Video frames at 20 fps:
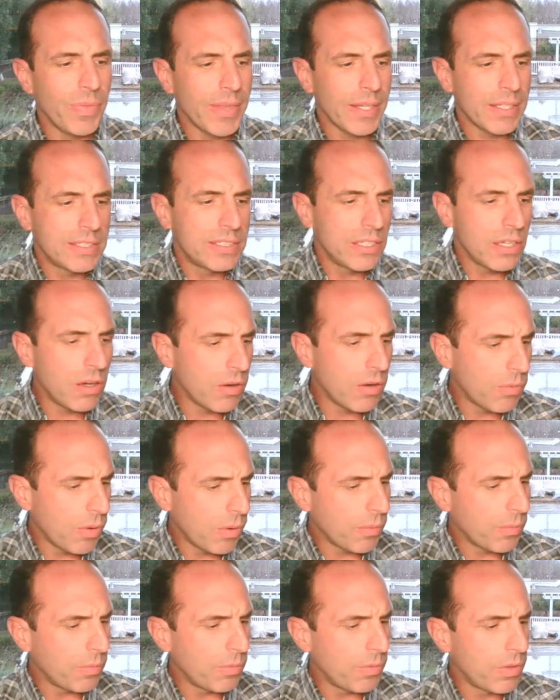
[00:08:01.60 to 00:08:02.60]

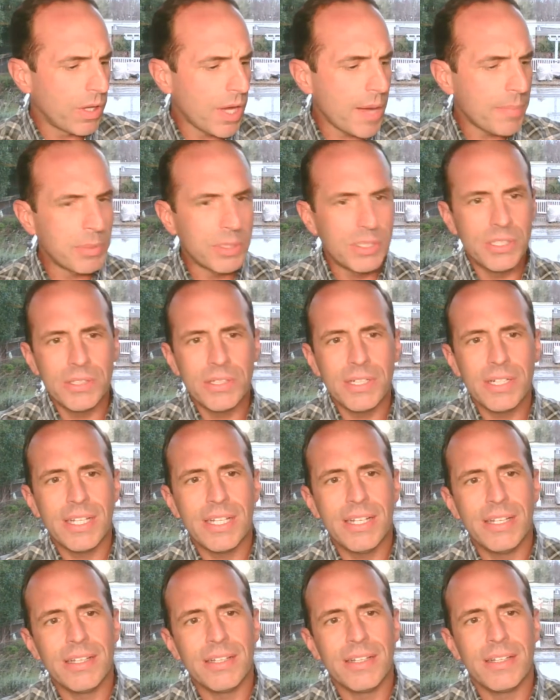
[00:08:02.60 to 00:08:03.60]
So the
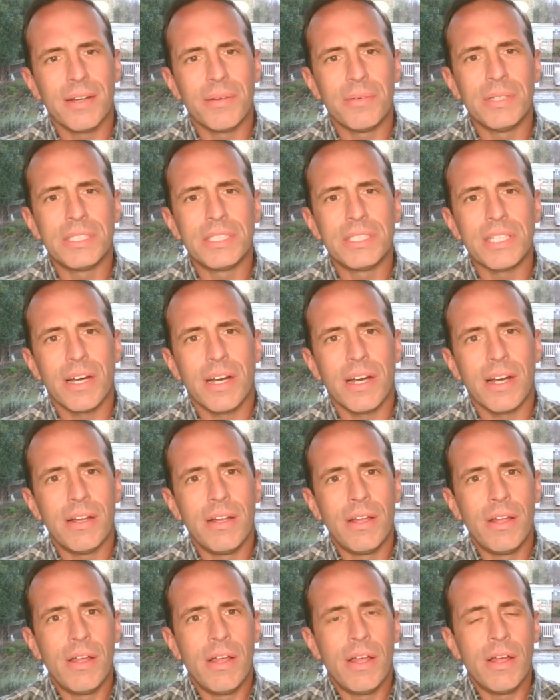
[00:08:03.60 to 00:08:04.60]
opportunity that we saw,
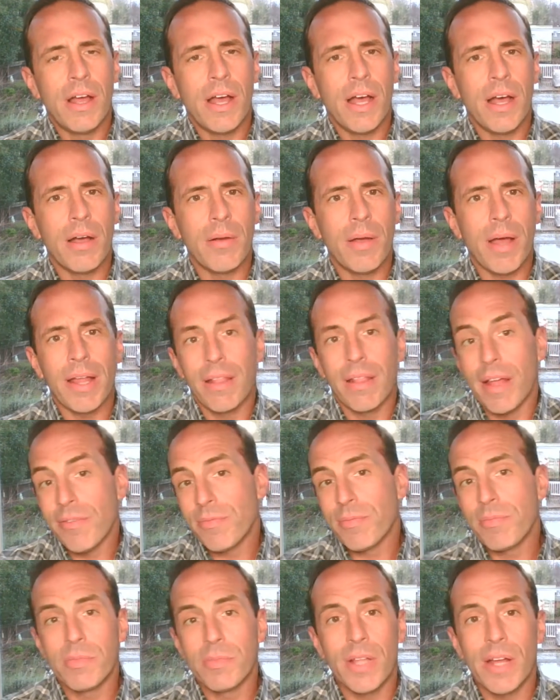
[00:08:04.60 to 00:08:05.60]
I
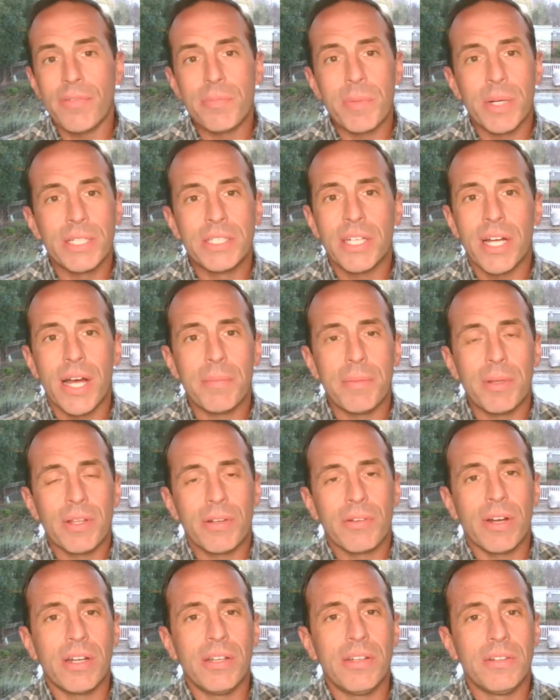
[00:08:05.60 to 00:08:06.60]
left my job at the
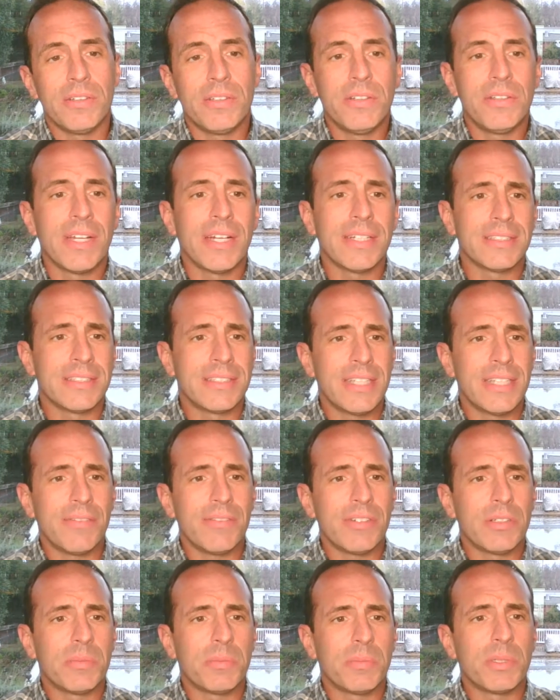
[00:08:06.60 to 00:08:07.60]
credit union in
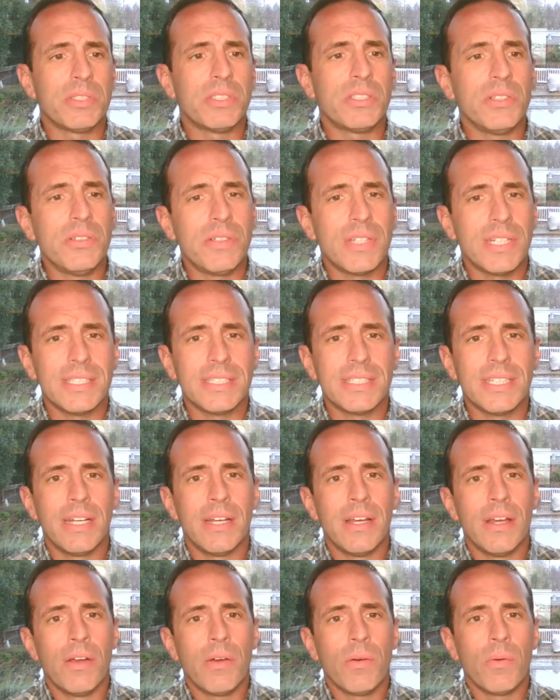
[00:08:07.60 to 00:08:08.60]
2007 to pursue this,
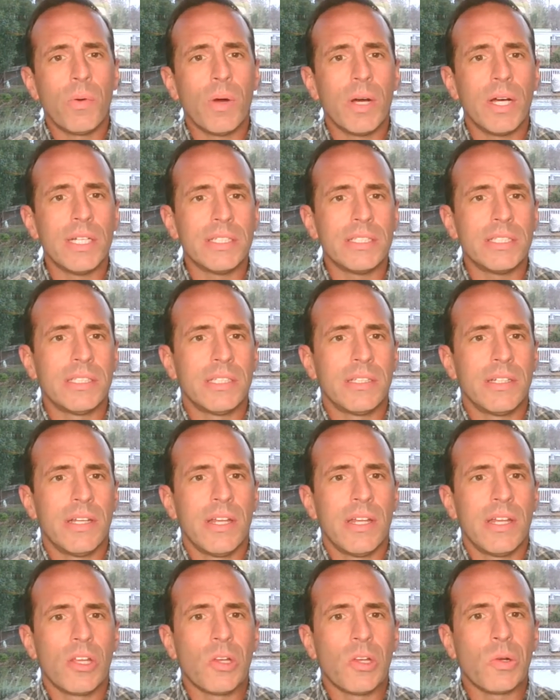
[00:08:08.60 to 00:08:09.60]
was
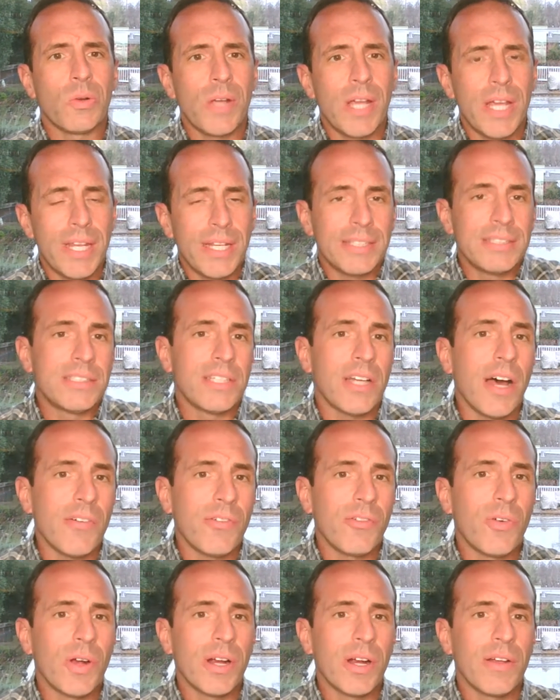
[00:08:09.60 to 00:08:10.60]
creating
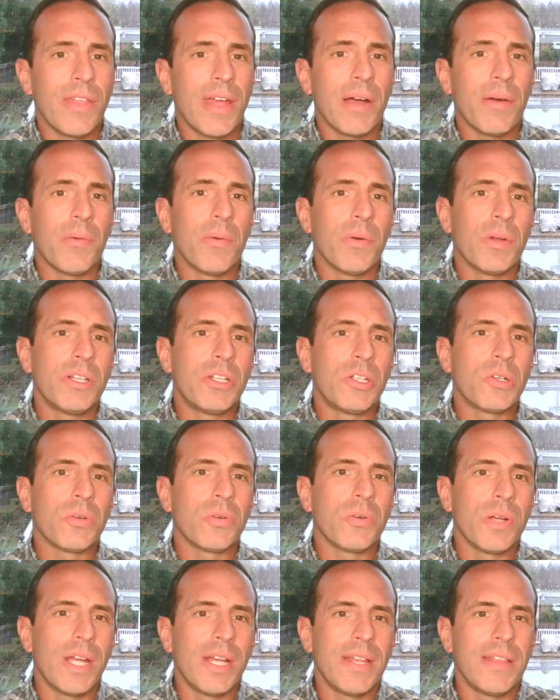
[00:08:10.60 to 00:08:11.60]
software that would
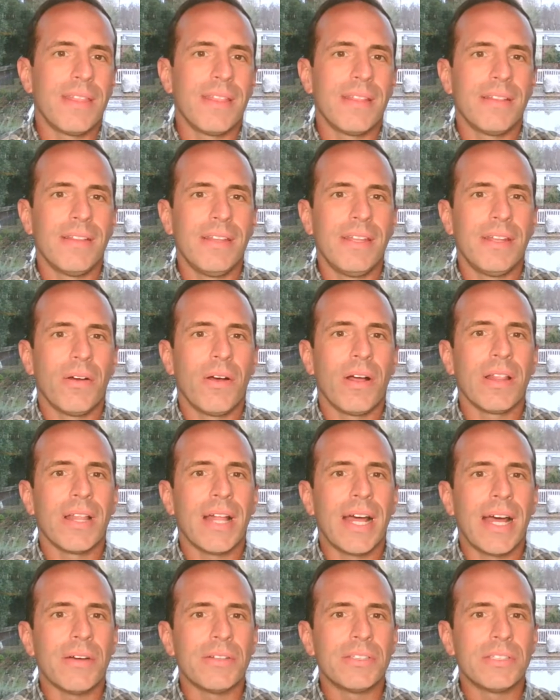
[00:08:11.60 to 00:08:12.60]

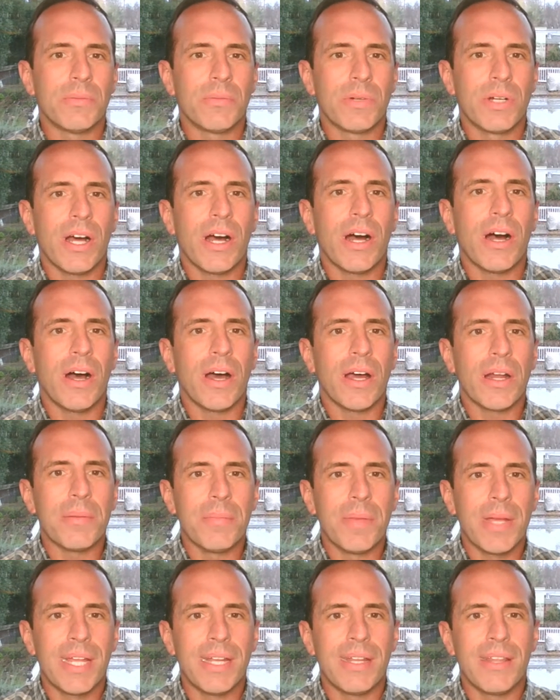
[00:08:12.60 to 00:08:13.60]
allow someone to
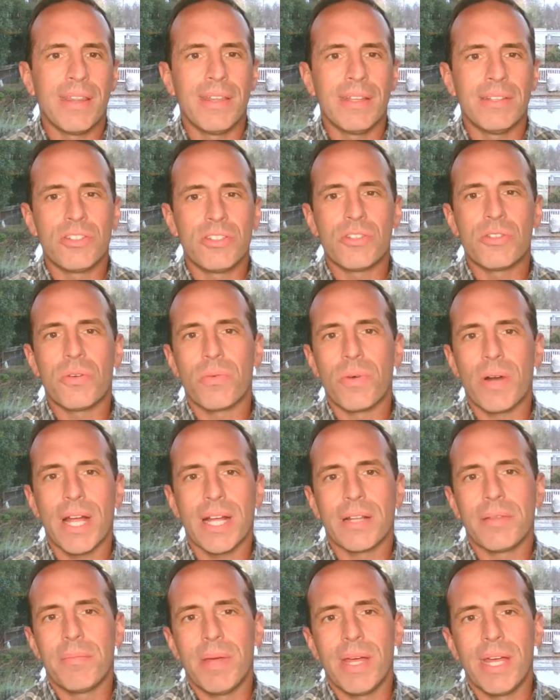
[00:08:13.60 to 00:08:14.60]
automate this
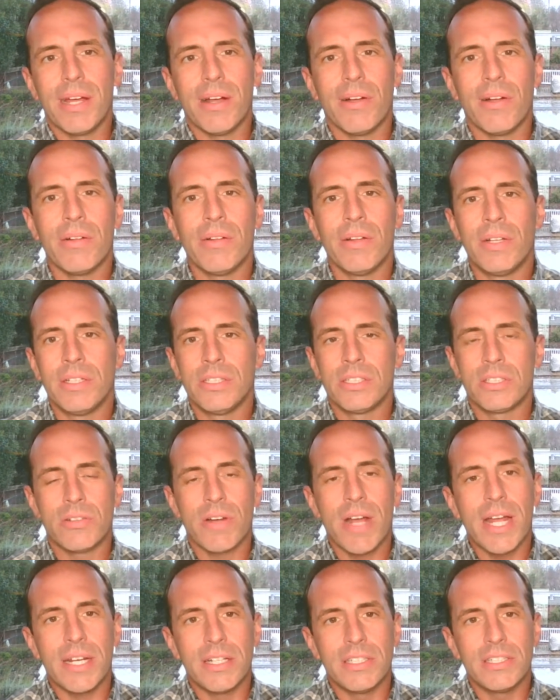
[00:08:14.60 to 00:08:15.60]
direct mail
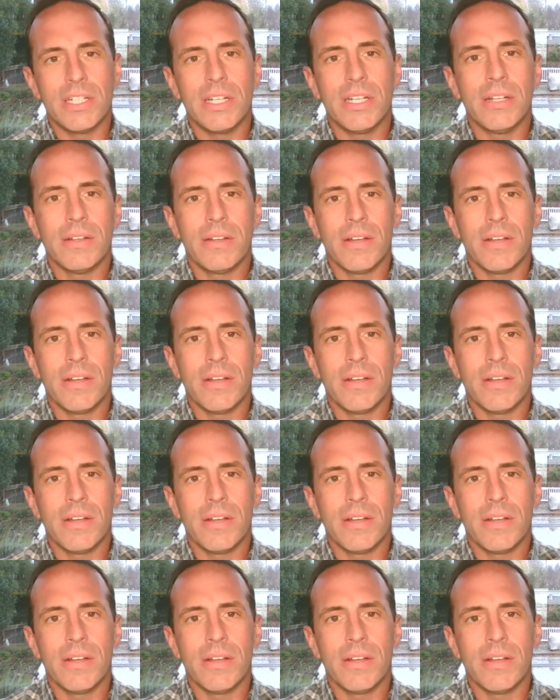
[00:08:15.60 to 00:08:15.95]
strategy.